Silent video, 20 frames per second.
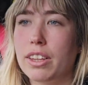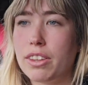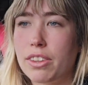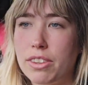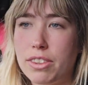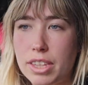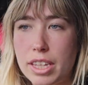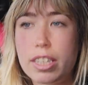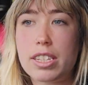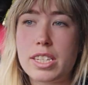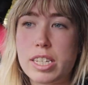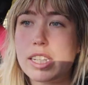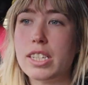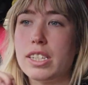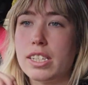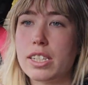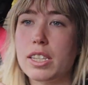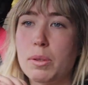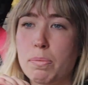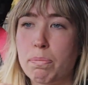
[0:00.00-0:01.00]
this
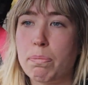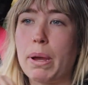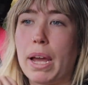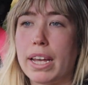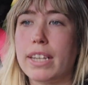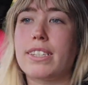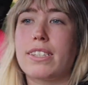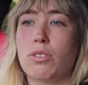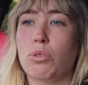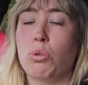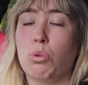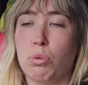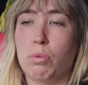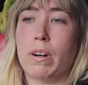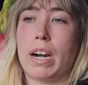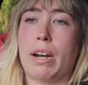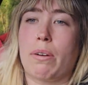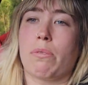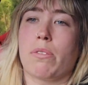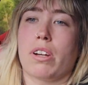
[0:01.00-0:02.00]
is the best
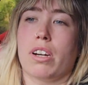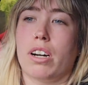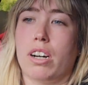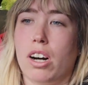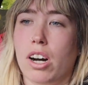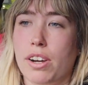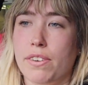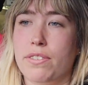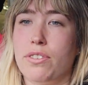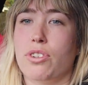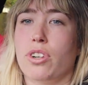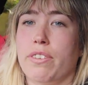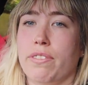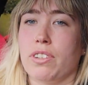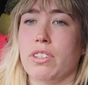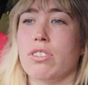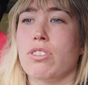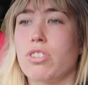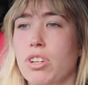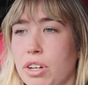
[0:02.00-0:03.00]
all-rounder I've
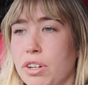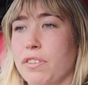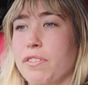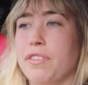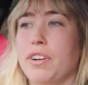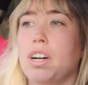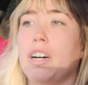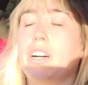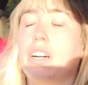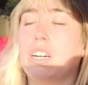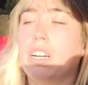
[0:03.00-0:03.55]
driven so far.